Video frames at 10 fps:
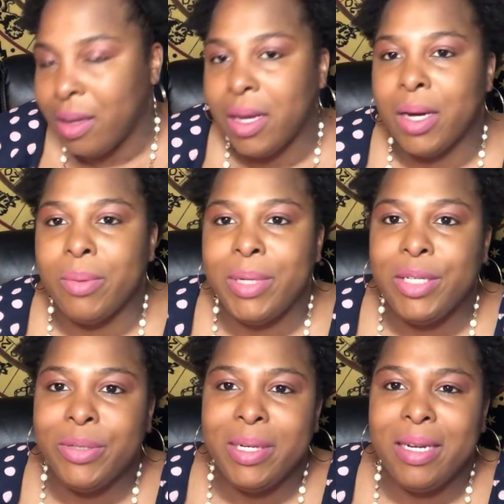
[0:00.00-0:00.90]
Are we
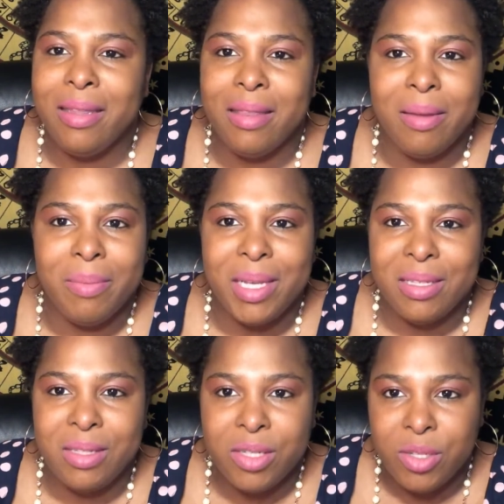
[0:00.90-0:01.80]
treating them
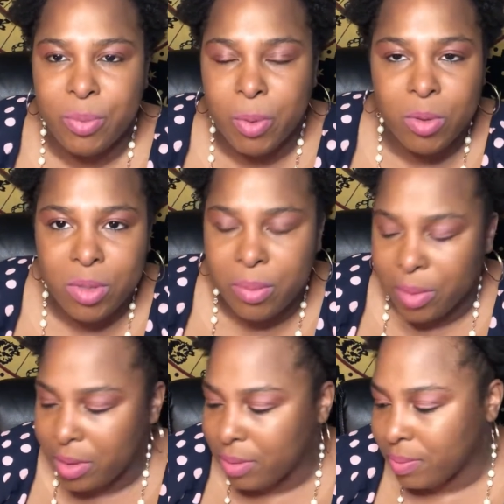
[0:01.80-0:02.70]
as
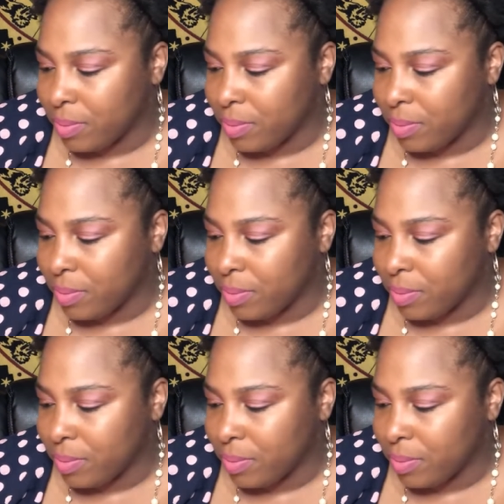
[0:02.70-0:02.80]
disposable?